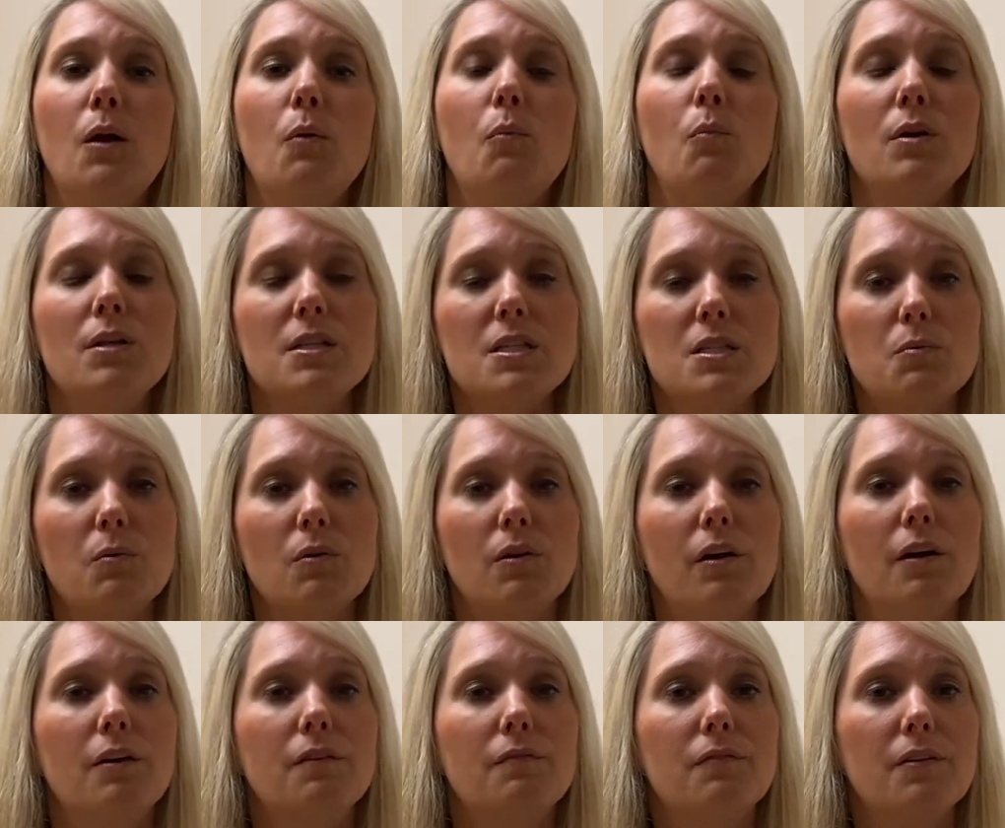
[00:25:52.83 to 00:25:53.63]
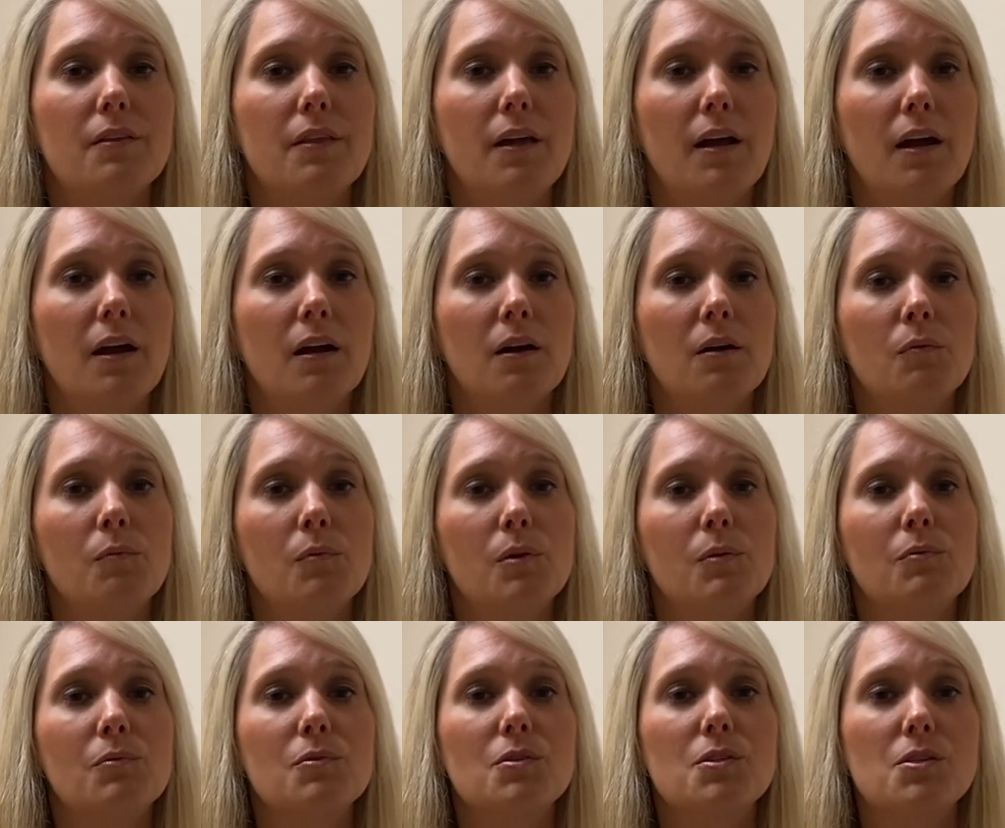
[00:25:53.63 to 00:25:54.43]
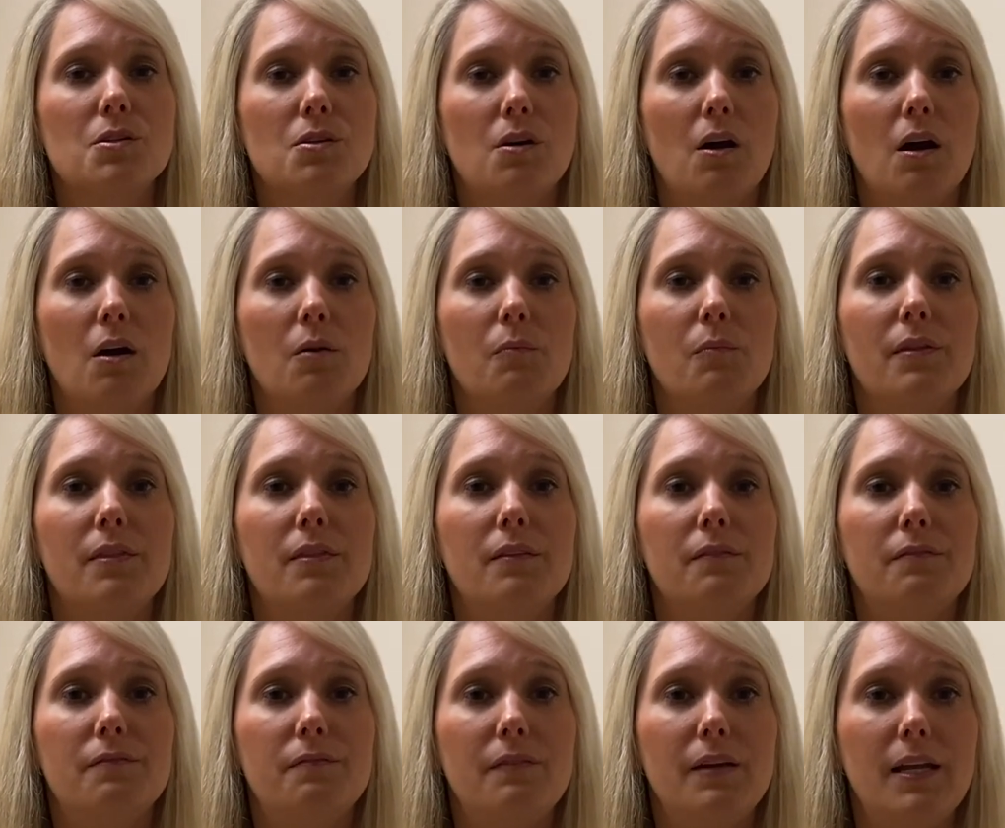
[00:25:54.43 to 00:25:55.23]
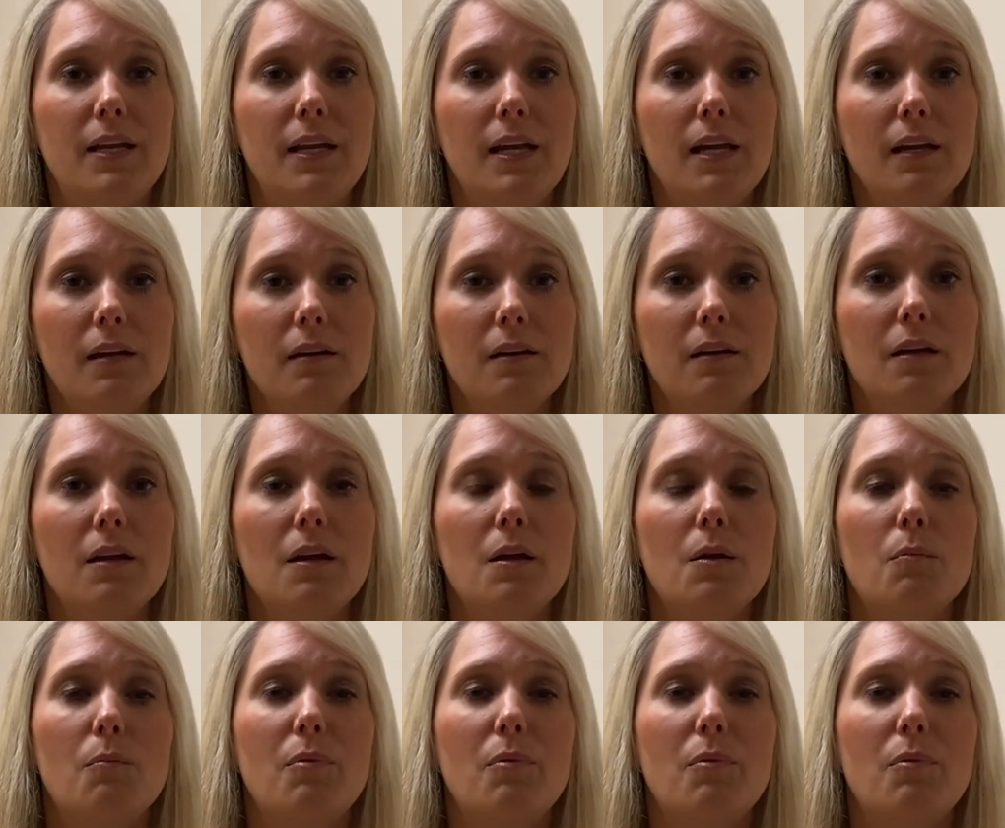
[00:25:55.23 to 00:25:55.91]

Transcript: Once we're over there, we will start with the feeding,